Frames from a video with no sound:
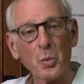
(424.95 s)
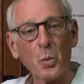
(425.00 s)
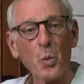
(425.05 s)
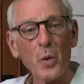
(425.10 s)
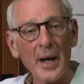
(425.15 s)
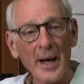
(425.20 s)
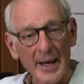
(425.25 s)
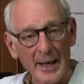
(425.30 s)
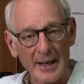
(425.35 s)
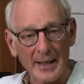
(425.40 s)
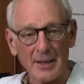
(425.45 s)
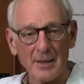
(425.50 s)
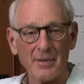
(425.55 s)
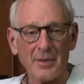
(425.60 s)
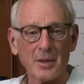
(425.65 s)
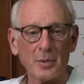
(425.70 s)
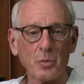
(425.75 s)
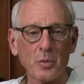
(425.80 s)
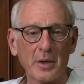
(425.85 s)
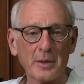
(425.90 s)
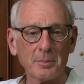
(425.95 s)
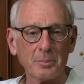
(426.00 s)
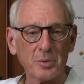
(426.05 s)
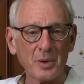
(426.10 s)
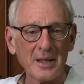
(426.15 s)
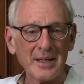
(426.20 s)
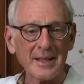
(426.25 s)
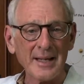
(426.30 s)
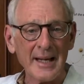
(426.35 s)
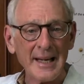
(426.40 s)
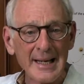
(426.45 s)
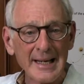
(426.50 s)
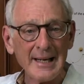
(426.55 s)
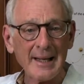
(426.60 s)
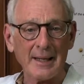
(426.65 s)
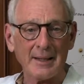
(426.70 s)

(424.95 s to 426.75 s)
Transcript: way than what Breguet